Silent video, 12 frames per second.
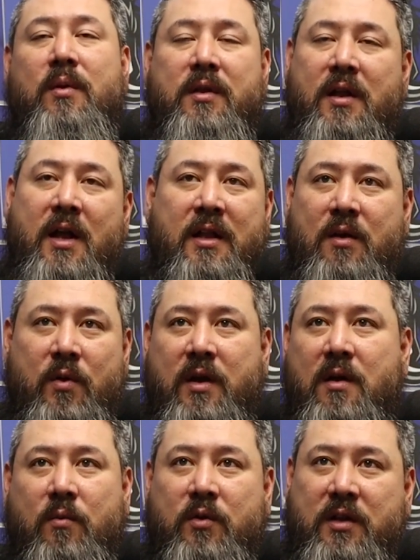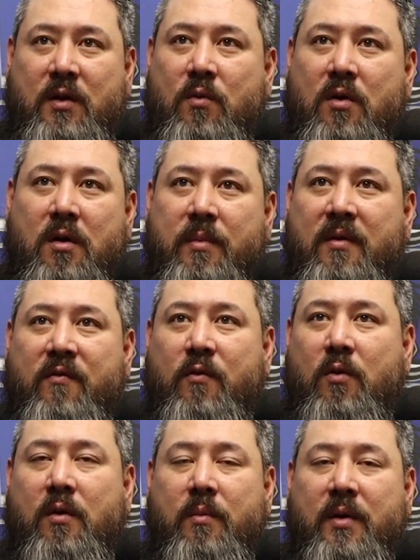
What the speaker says: but then I didn't wake up when he woke up at 4.